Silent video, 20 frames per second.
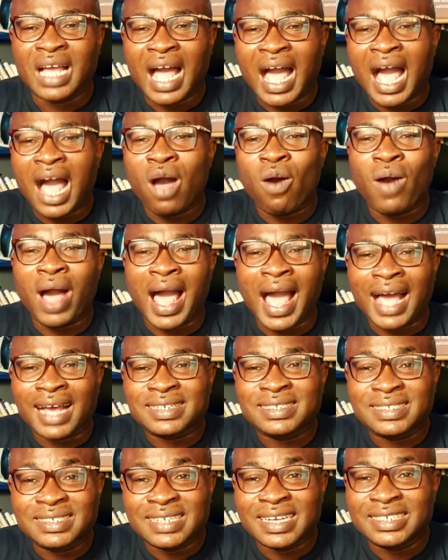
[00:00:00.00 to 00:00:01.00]
how
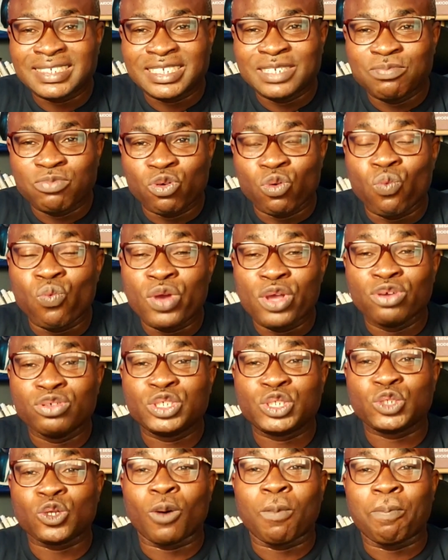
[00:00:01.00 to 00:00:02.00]
accessible will
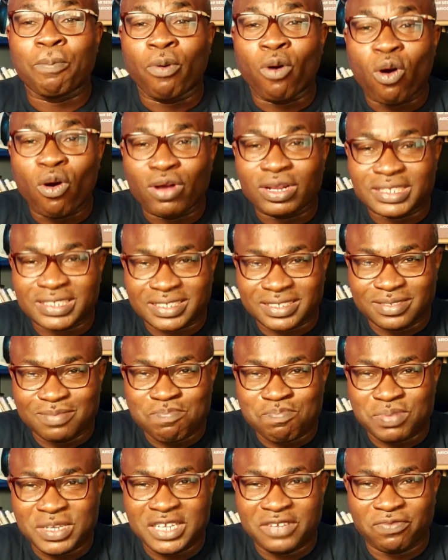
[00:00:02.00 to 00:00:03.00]
support
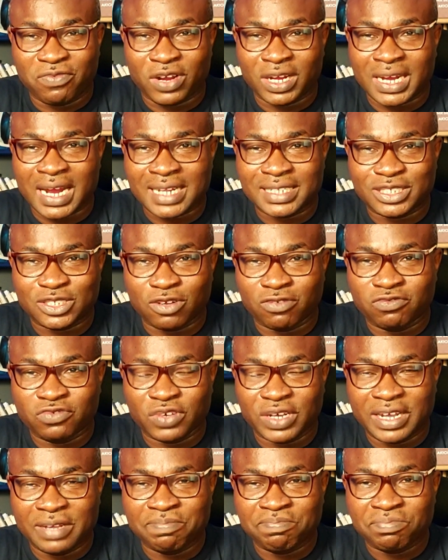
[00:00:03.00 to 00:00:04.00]
be for that
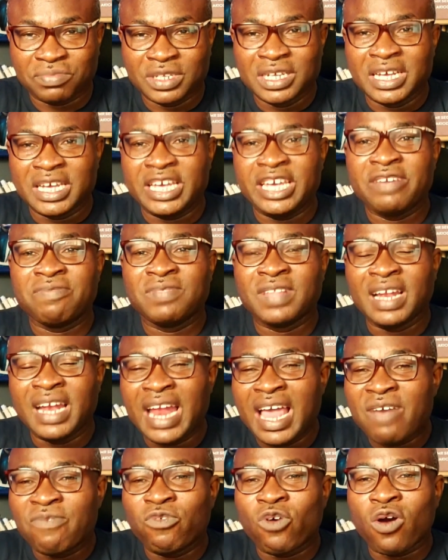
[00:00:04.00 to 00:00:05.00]
software. If the
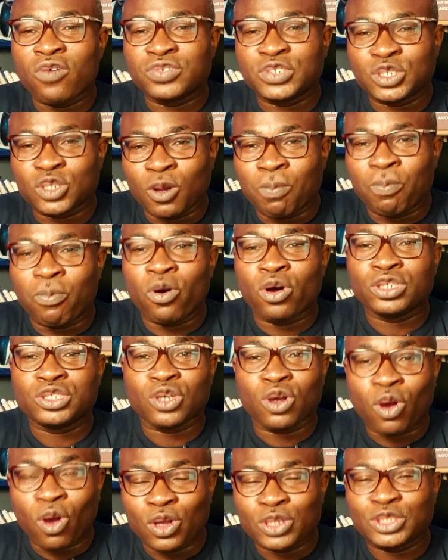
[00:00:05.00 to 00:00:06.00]
level of support
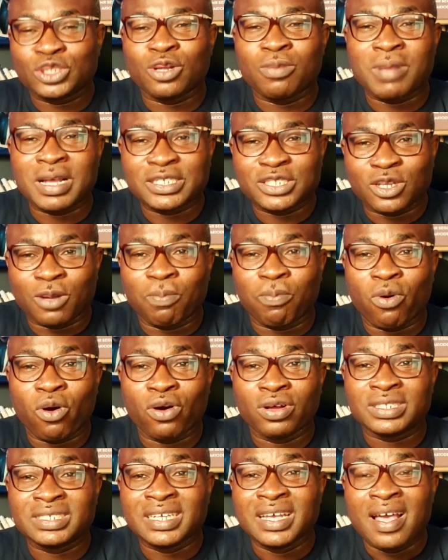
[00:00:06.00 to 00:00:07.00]
or customer
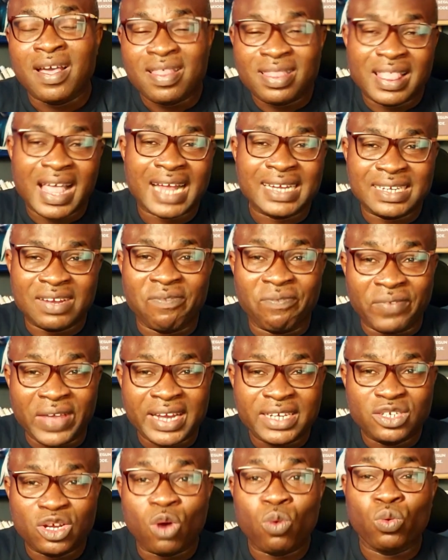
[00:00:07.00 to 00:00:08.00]
support that the
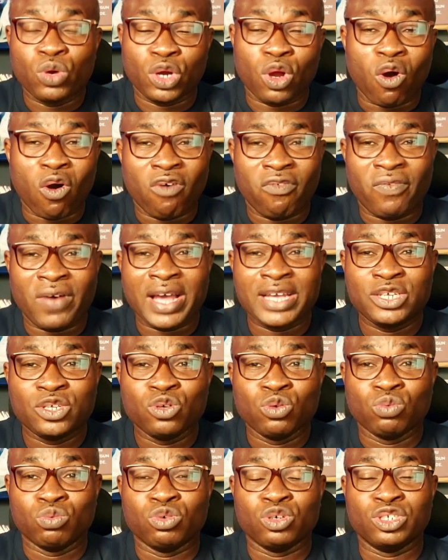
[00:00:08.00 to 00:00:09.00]
vendor would offer
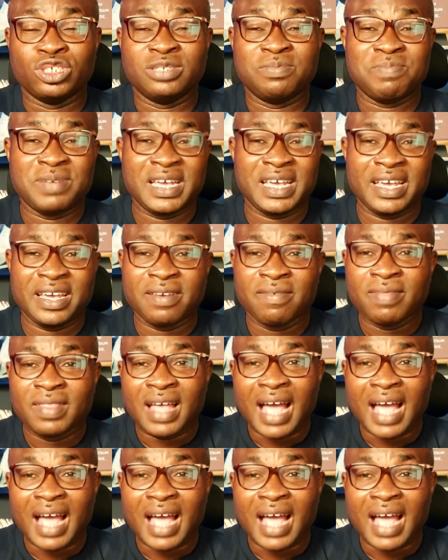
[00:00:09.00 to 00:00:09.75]
you would be